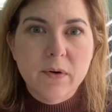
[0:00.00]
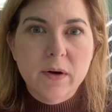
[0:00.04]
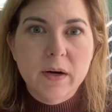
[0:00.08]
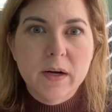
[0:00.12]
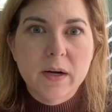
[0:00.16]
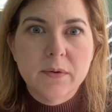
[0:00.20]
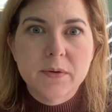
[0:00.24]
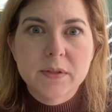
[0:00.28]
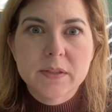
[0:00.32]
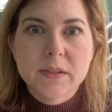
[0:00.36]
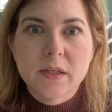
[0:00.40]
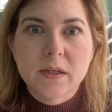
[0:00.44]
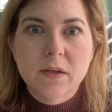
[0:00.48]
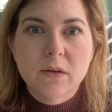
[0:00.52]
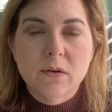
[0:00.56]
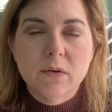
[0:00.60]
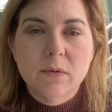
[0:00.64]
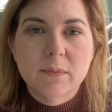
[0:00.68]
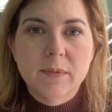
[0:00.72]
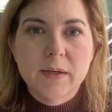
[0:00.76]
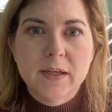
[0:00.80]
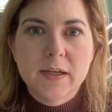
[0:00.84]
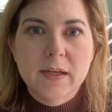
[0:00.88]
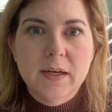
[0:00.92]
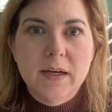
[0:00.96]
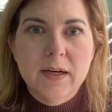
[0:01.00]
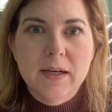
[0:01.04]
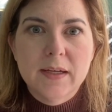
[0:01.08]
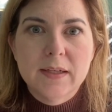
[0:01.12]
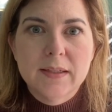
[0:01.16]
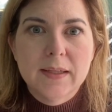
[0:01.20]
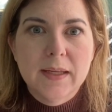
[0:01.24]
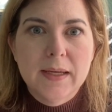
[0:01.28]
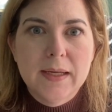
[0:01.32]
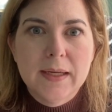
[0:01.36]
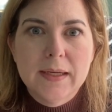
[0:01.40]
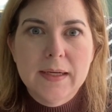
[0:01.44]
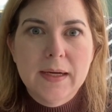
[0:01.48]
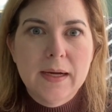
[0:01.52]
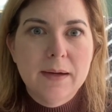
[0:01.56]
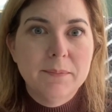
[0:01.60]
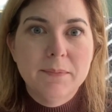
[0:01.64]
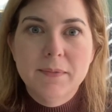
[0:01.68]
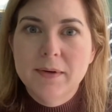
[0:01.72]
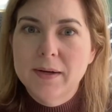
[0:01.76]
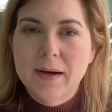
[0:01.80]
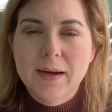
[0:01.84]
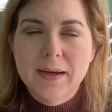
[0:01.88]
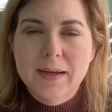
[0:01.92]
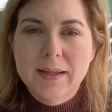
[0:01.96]
And I was like, oh my God, like I'm
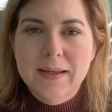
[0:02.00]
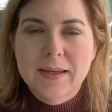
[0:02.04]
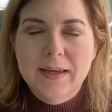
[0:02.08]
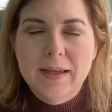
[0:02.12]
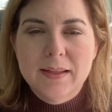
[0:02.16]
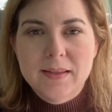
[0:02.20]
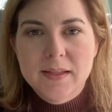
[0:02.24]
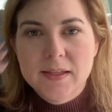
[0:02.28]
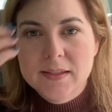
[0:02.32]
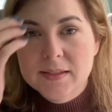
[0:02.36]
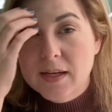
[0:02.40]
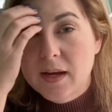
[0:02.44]
not gonna get this.